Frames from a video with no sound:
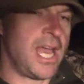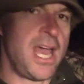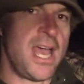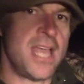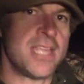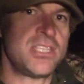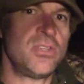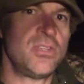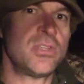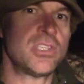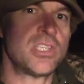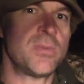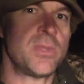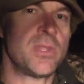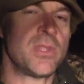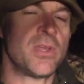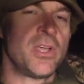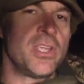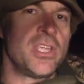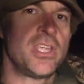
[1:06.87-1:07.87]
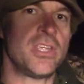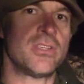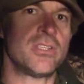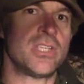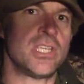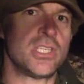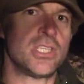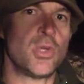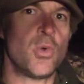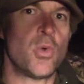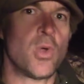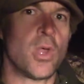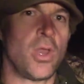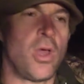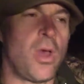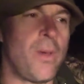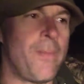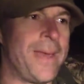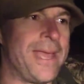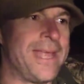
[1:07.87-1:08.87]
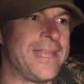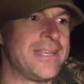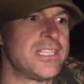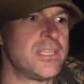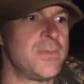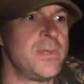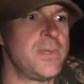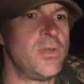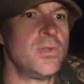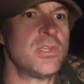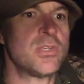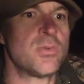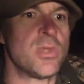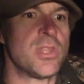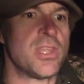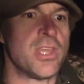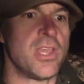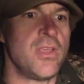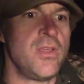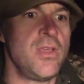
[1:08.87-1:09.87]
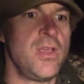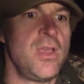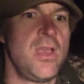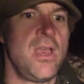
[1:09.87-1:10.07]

It's not something that I usually talk a lot about, and to be honest with you,